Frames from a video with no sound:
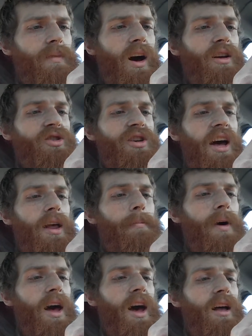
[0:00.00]
I just had it
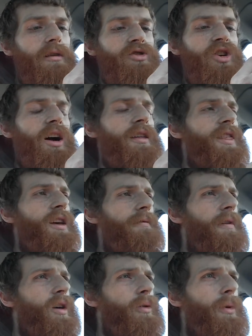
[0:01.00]
in my head. I was trying to think
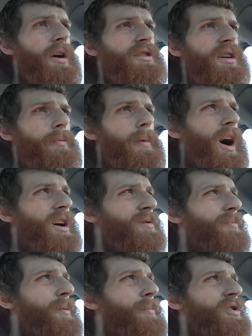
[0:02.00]
of all the ways I could
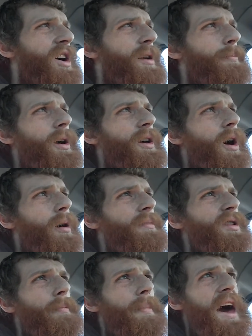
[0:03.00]
possibly protect my
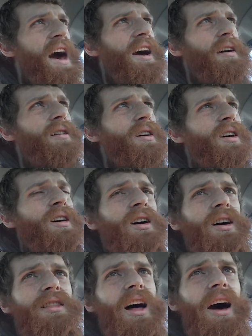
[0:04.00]
gum in the back
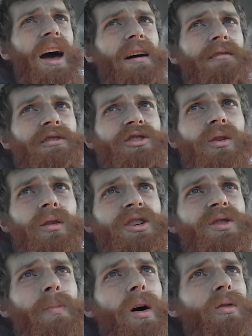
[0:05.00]
and not have it so
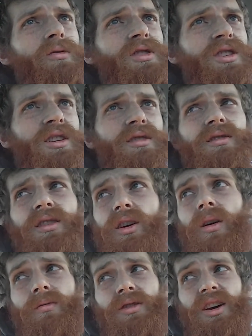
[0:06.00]
exposed and,
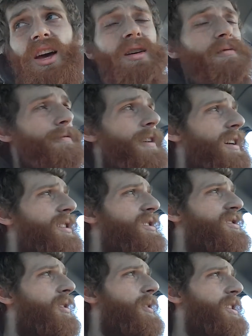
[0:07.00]
to get
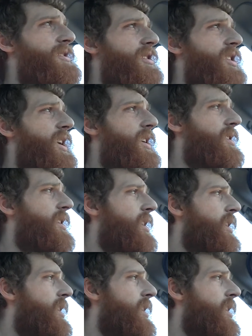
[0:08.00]
infected so easily. And